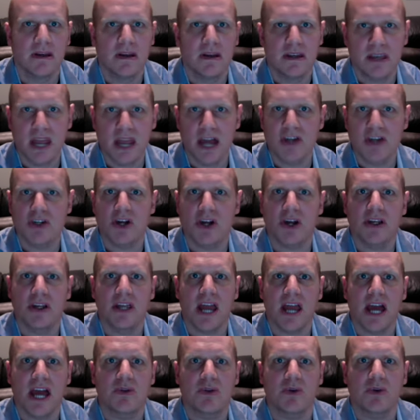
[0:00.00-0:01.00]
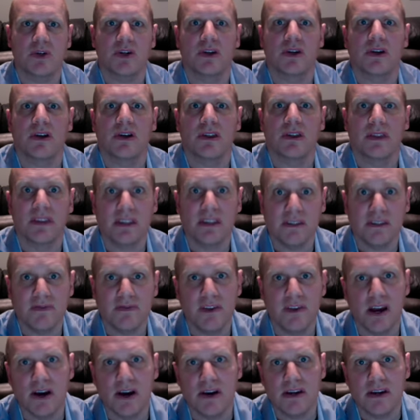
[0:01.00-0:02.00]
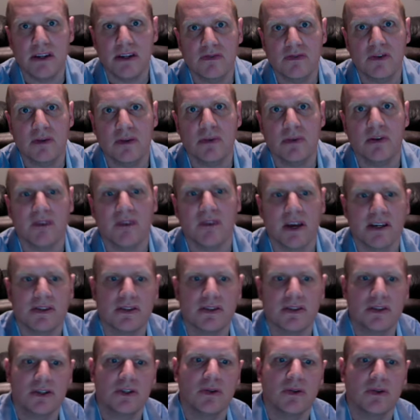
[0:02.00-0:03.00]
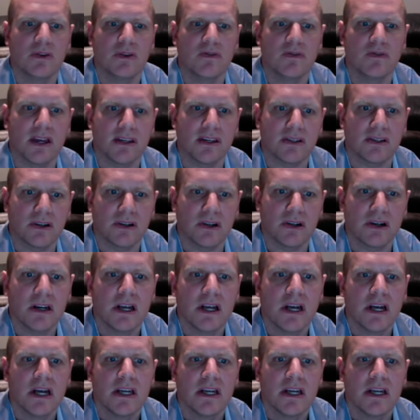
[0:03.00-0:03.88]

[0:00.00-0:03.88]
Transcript: Cash on cash return, this varies investor to investor.